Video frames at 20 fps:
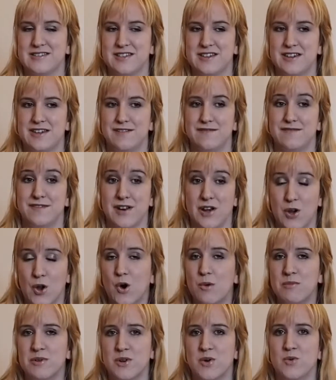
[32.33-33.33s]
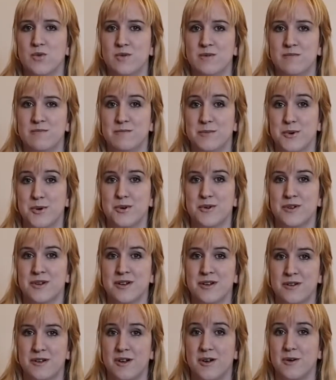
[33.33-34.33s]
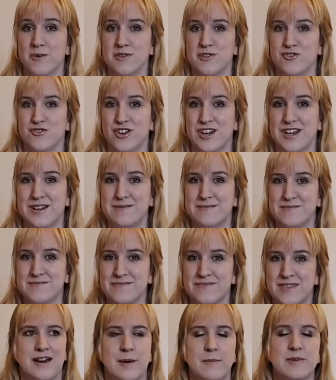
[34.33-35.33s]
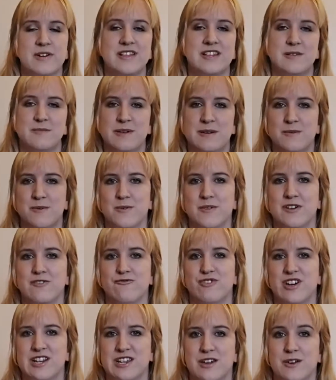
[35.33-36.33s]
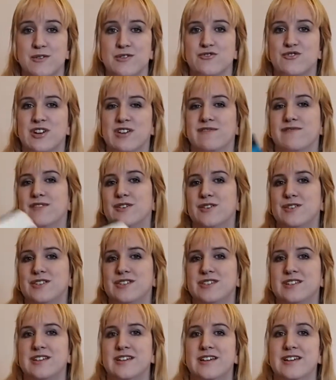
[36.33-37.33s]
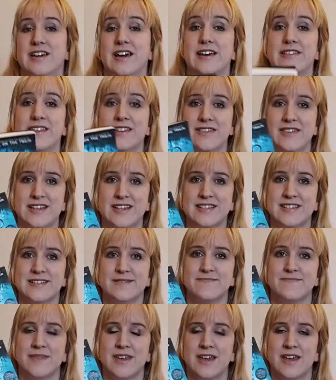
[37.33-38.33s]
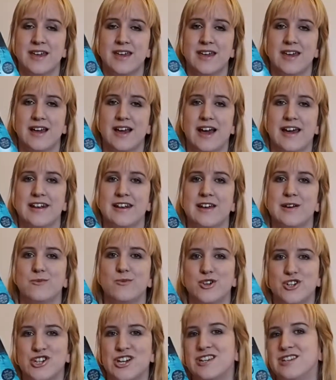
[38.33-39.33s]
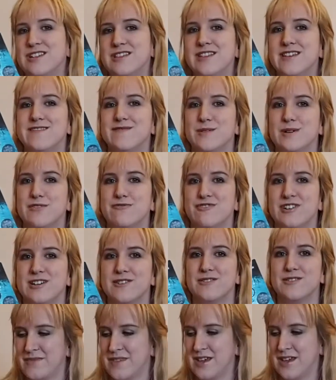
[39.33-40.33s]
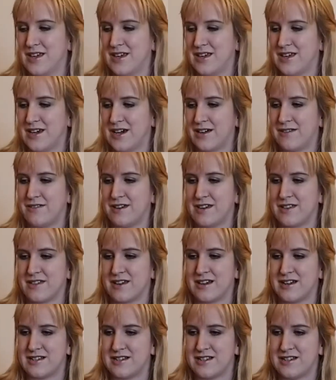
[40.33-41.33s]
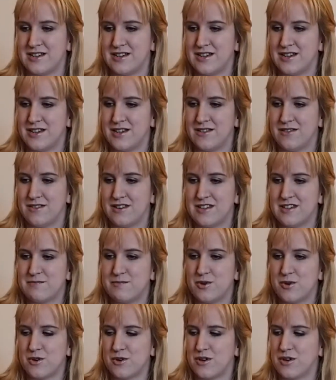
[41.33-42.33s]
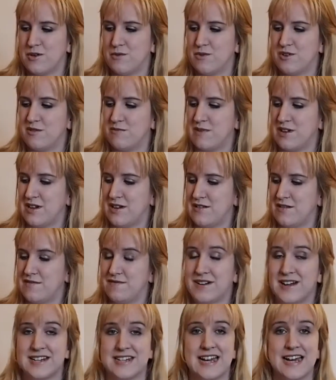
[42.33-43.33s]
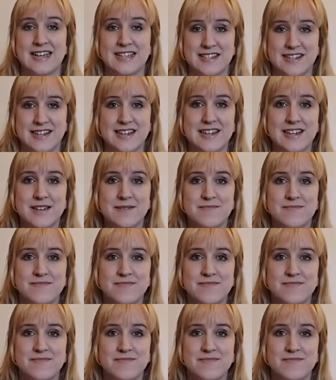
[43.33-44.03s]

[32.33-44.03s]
the phenomenal book Go on the Train. I'm one of these people that read Go on the Train first and then this, and I wish I did the other way around. I think that this book would have been fantastic